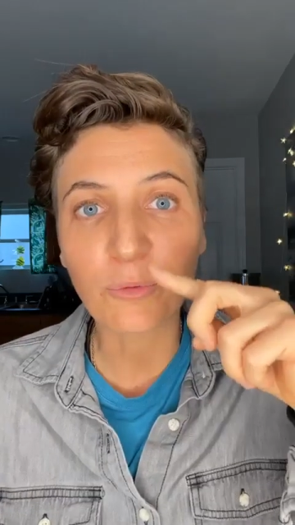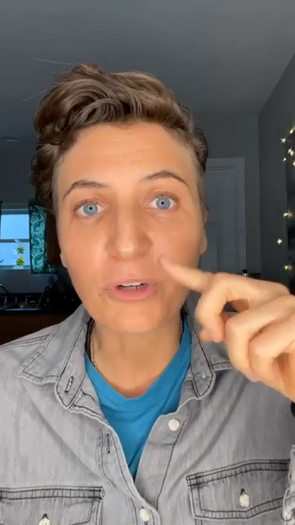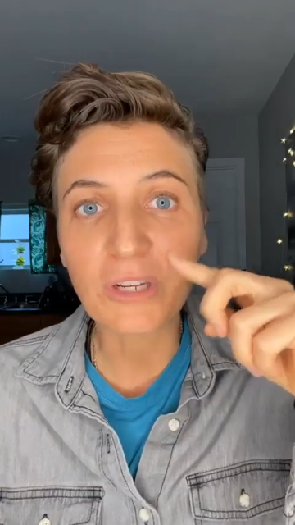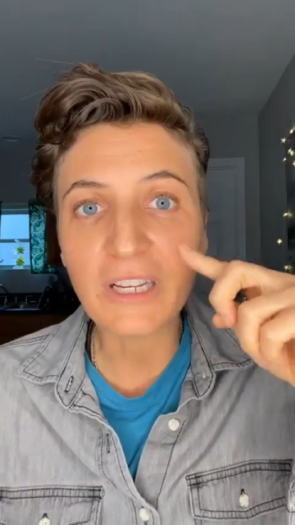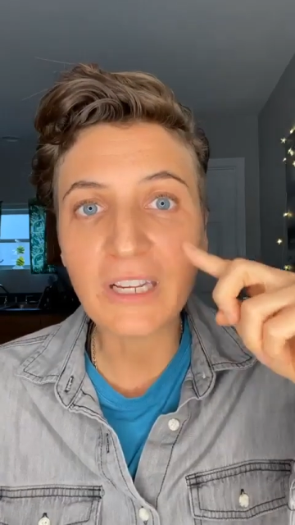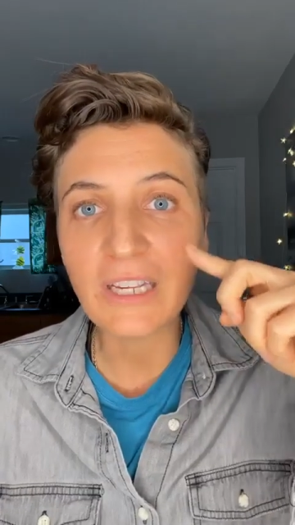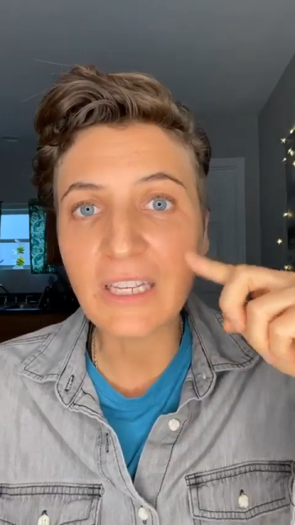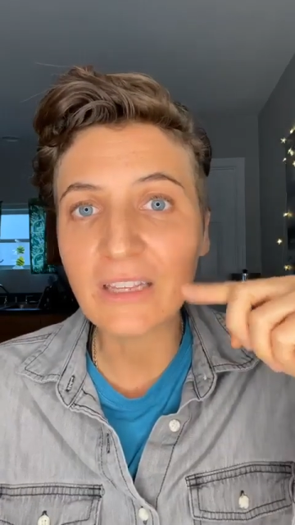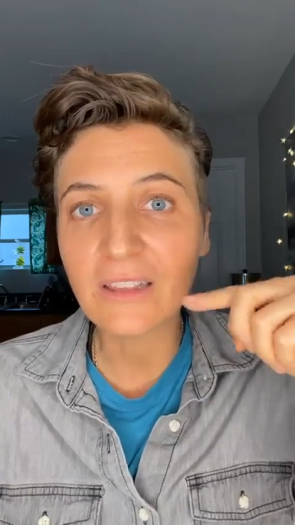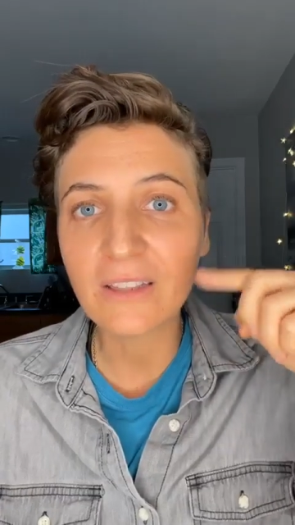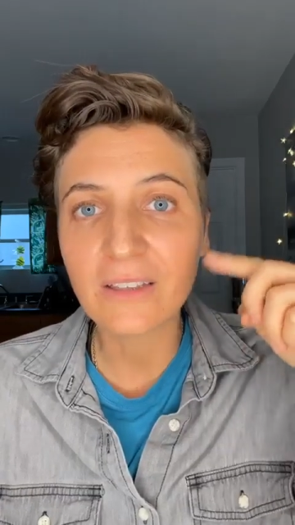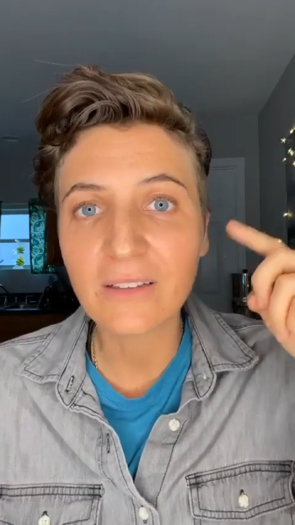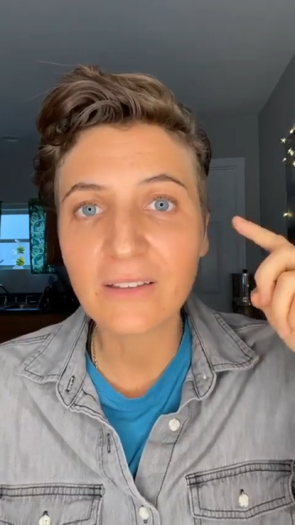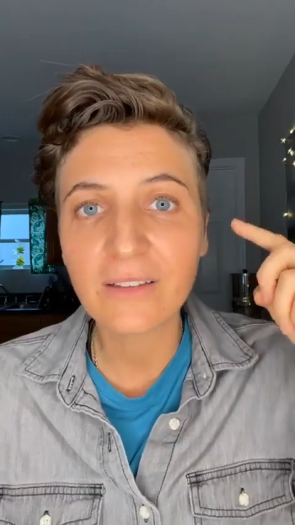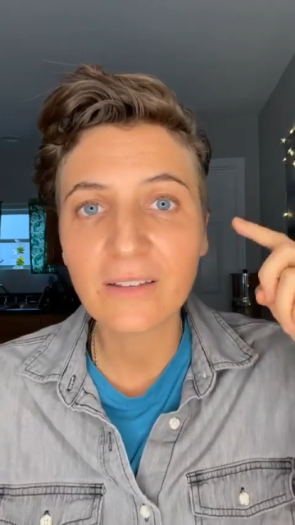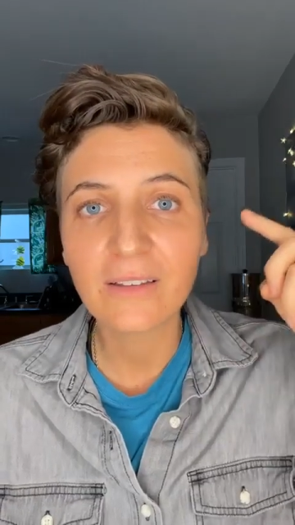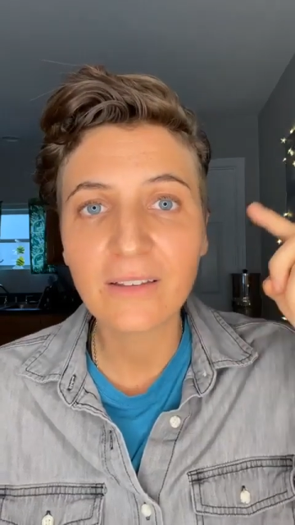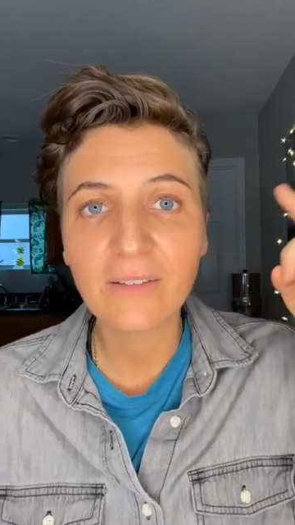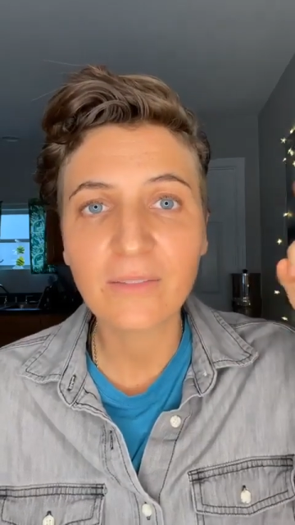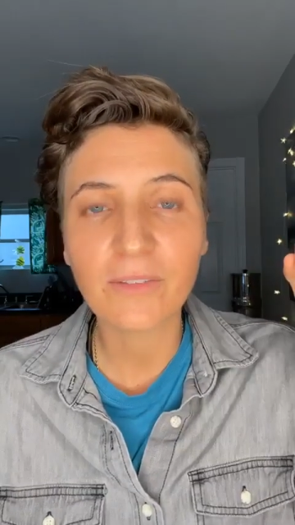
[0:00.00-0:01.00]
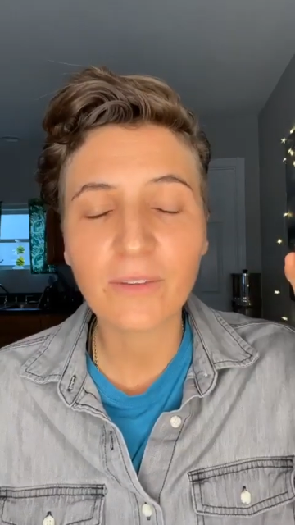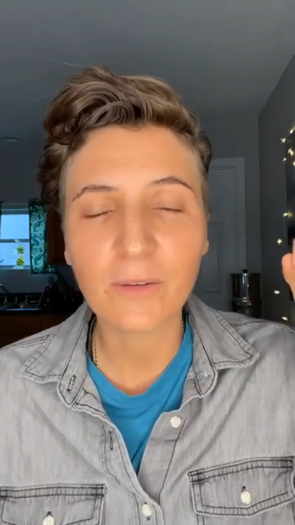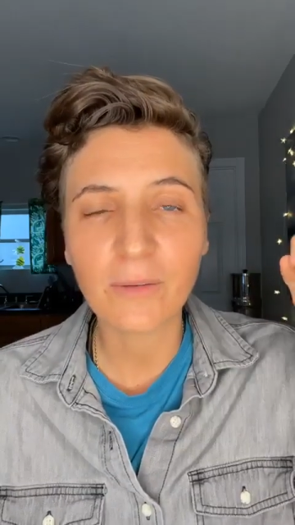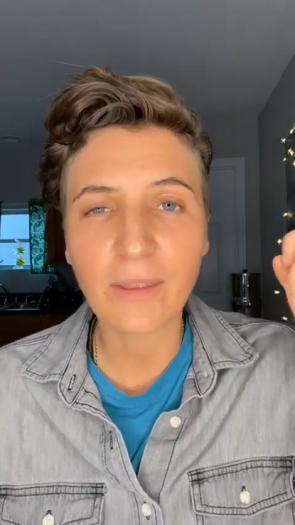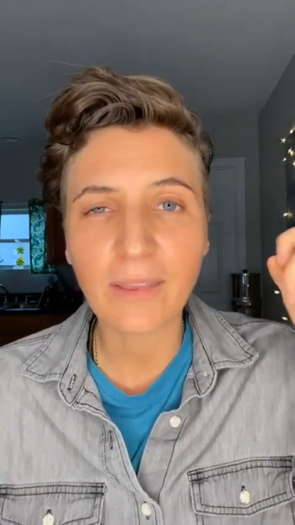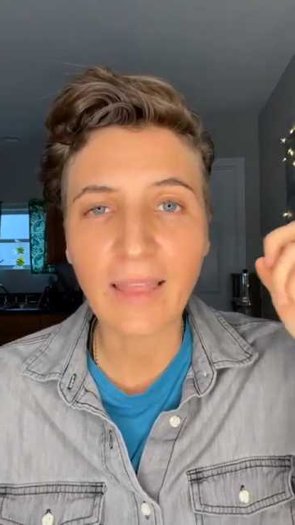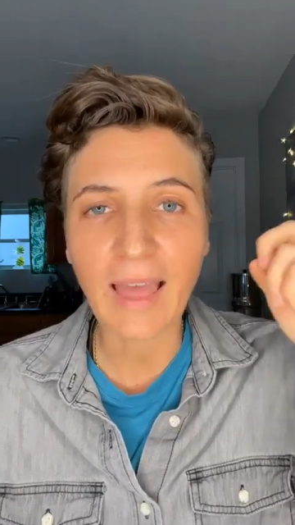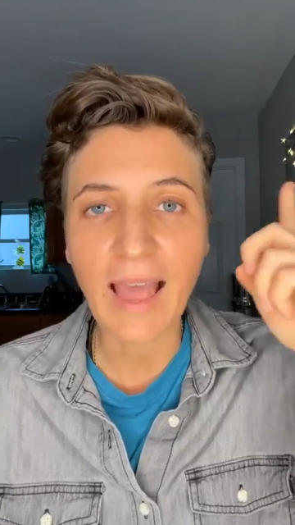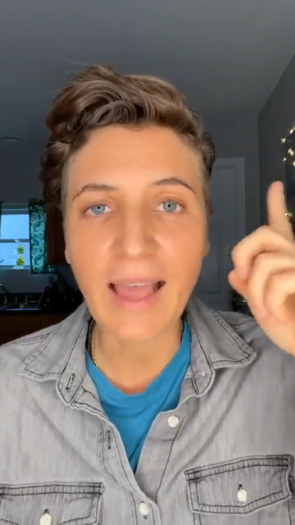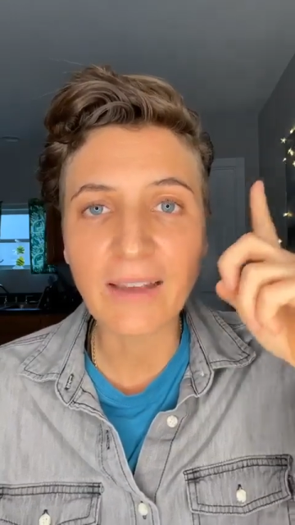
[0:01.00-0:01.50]
breathe.
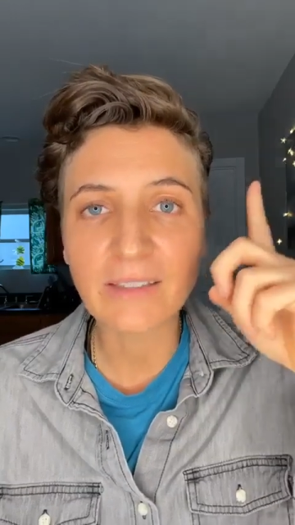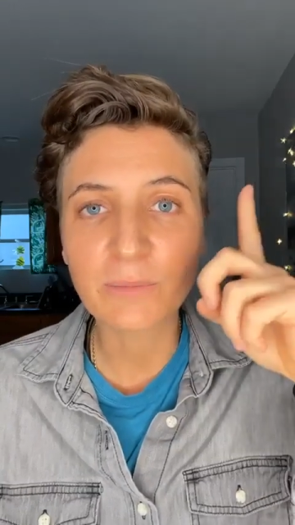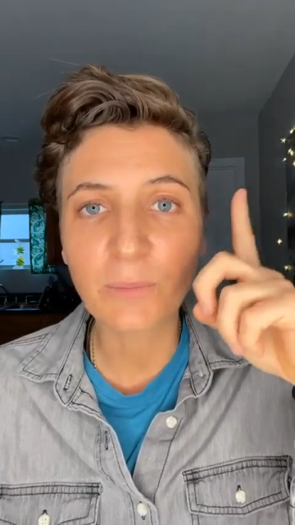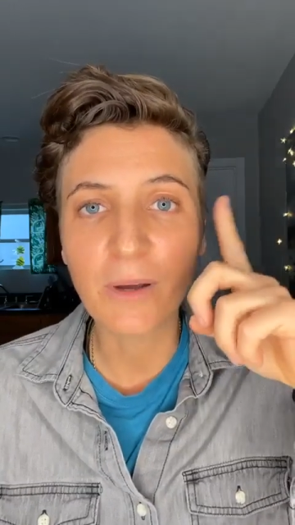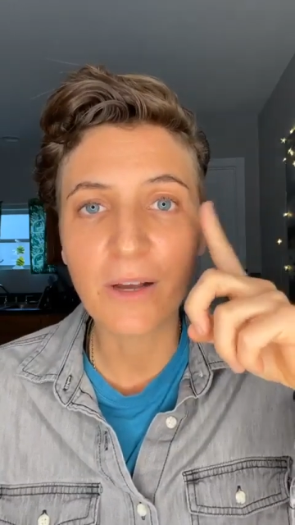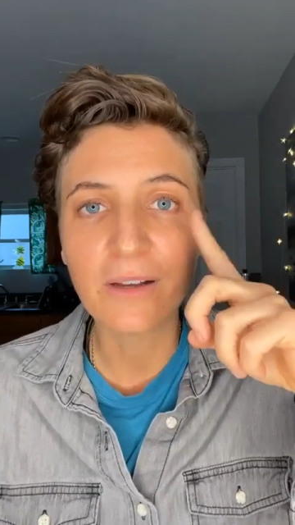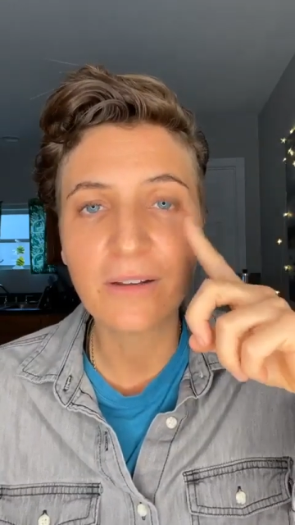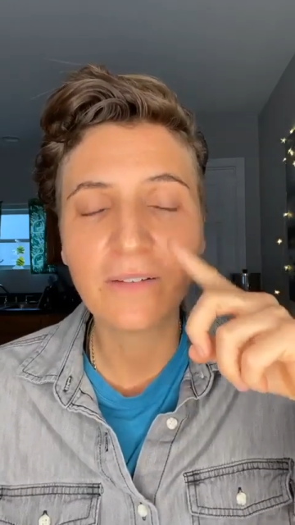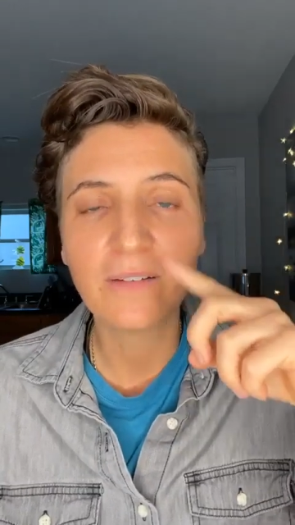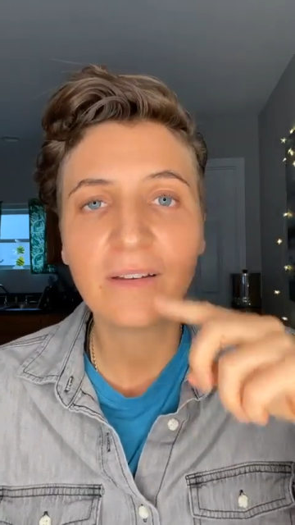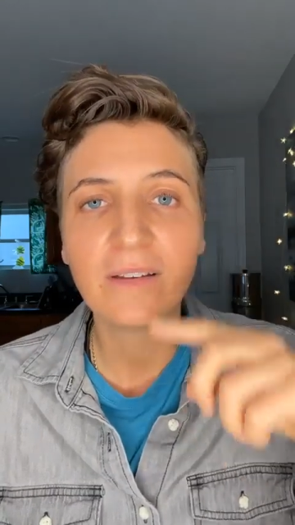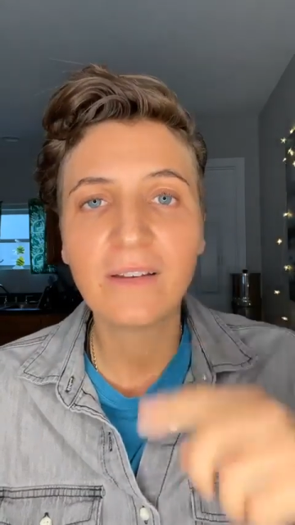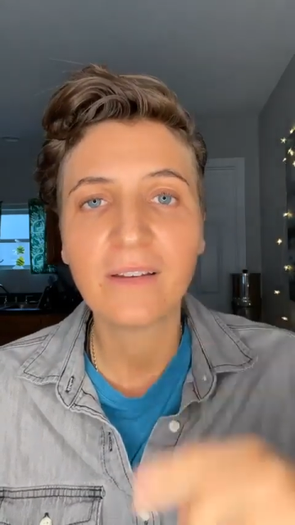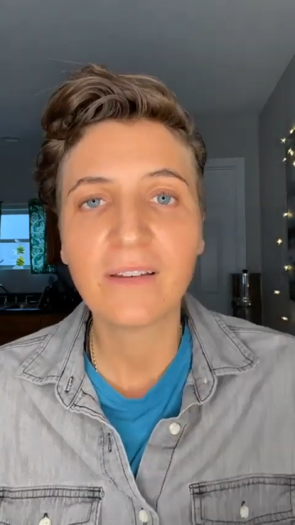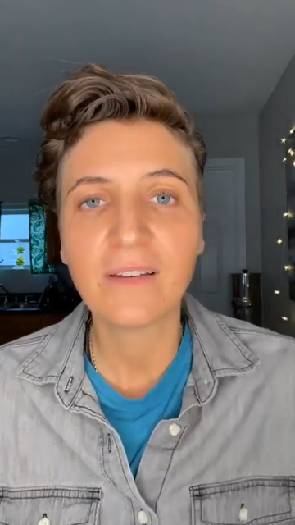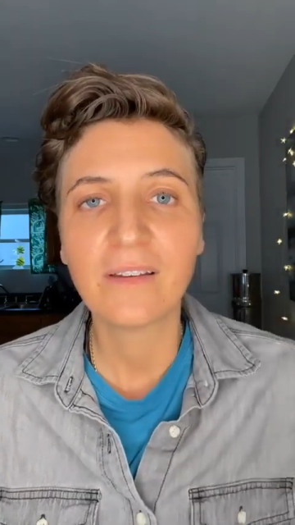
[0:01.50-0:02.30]
The asthma.